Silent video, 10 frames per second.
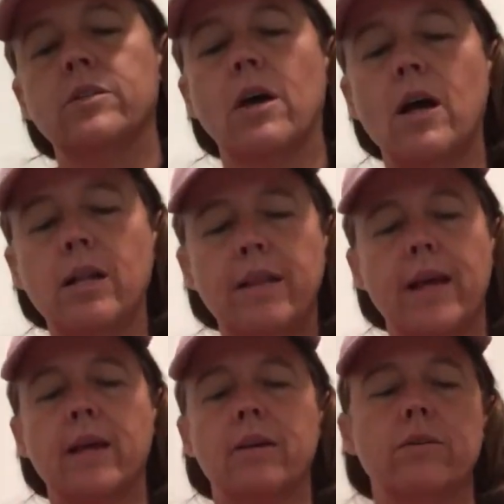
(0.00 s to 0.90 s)
So all of
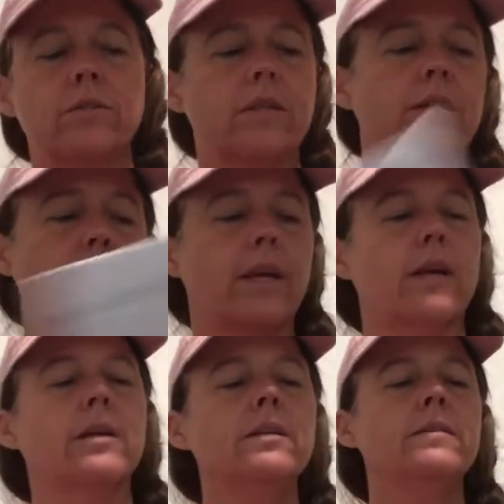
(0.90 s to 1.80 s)
that goes in
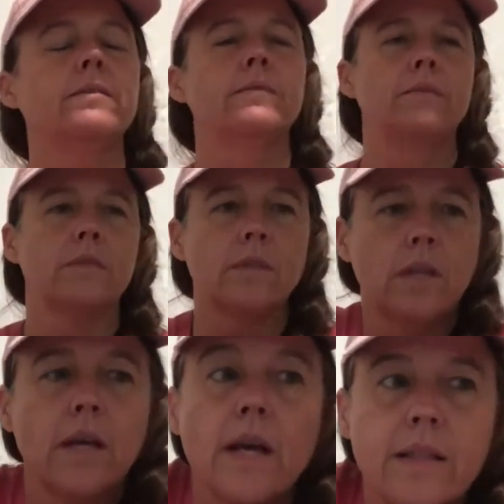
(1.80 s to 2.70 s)
there.
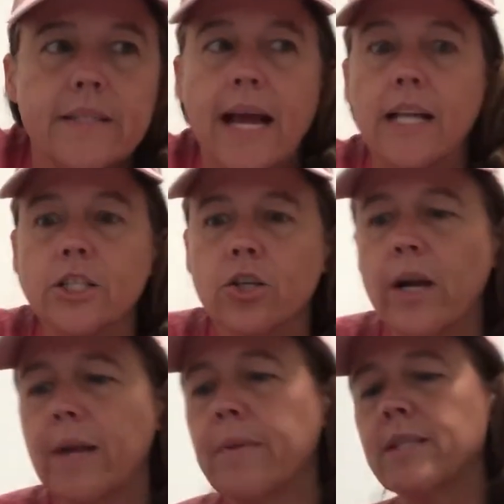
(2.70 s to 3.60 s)
The towel is
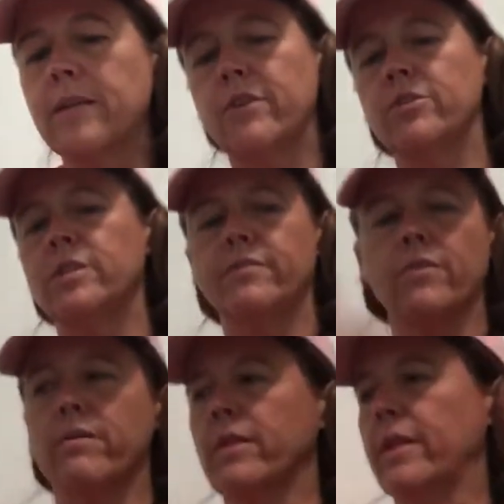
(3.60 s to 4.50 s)
great because I've used it
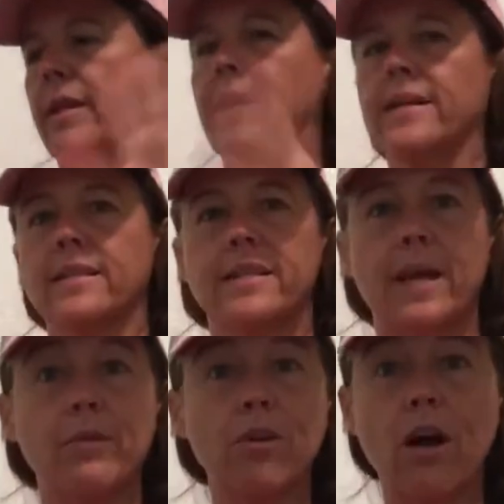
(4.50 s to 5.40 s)
for everything as a
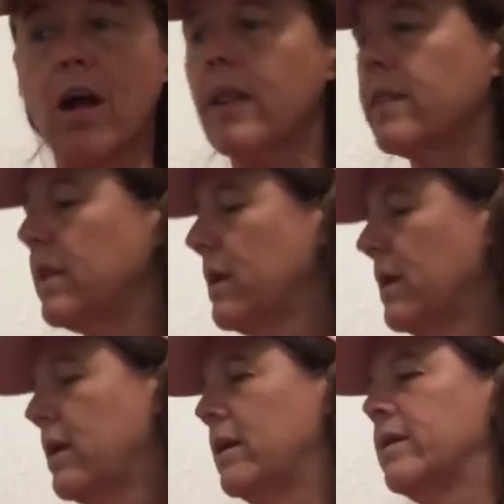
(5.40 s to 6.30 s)
tablecloth
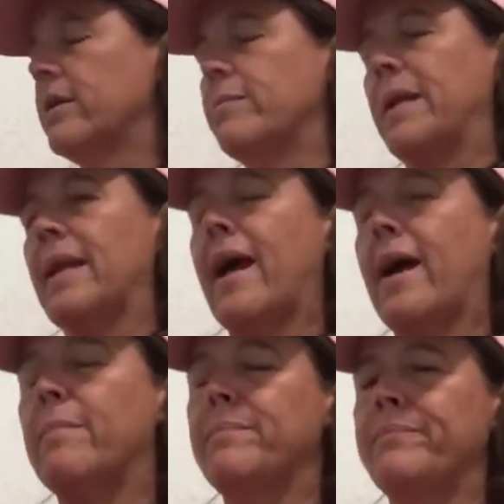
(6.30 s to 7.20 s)
on my
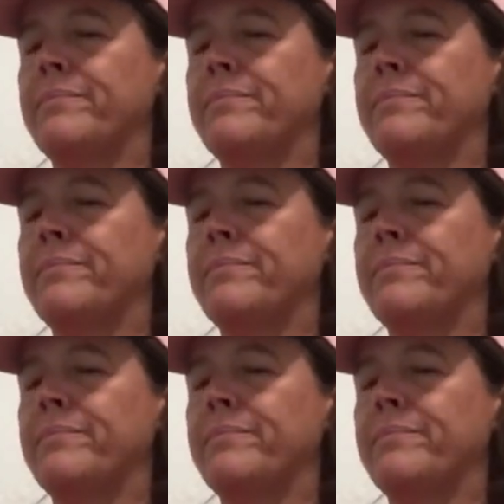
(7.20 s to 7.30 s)
lap.